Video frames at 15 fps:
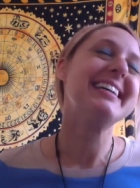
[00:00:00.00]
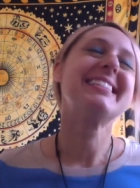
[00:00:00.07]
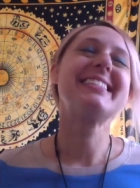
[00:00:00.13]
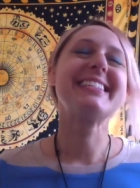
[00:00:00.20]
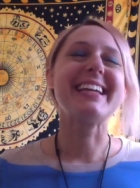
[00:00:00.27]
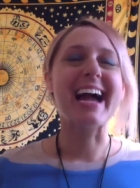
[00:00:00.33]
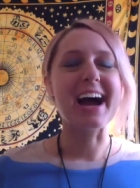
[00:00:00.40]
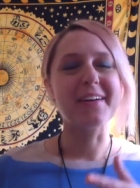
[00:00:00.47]

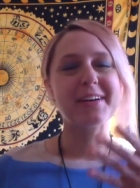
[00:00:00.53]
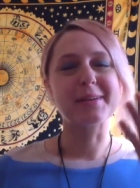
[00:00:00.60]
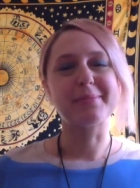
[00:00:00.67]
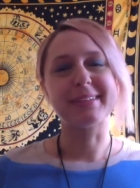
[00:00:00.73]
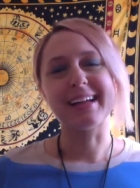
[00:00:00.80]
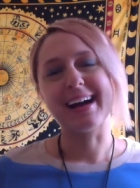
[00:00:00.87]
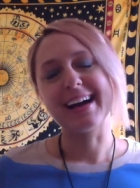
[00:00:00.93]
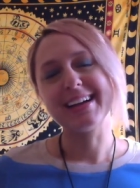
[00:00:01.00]
see how it
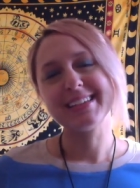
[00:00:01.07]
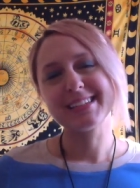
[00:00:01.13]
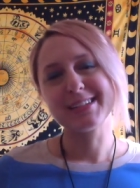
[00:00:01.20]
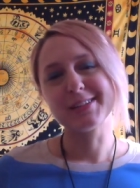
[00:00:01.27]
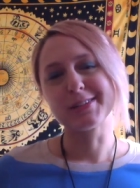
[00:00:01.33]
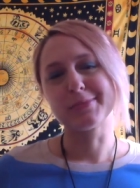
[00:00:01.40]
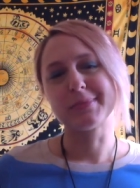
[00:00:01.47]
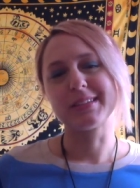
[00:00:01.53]
applies to
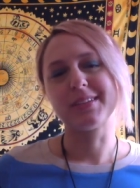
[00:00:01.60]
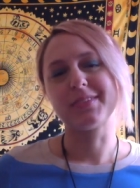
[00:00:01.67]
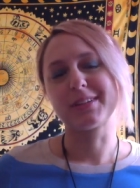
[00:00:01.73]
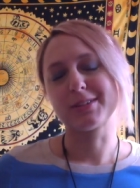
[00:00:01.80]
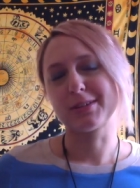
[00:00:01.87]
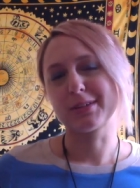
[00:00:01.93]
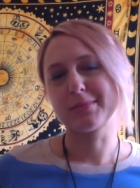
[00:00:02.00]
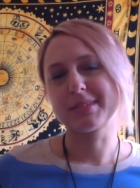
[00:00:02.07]
your specific
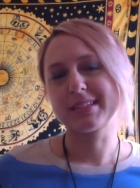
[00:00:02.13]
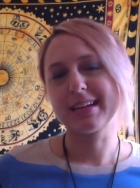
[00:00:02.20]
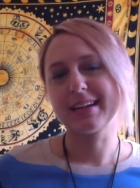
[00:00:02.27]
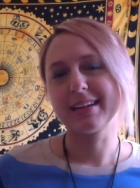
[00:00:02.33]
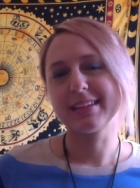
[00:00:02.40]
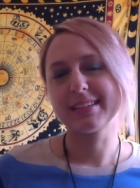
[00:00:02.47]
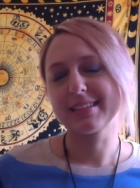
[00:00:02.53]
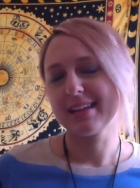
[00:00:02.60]

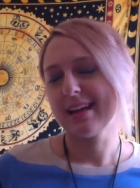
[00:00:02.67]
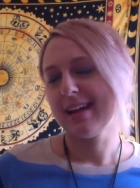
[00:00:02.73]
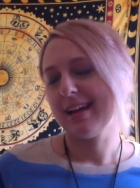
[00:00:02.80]
circumstance,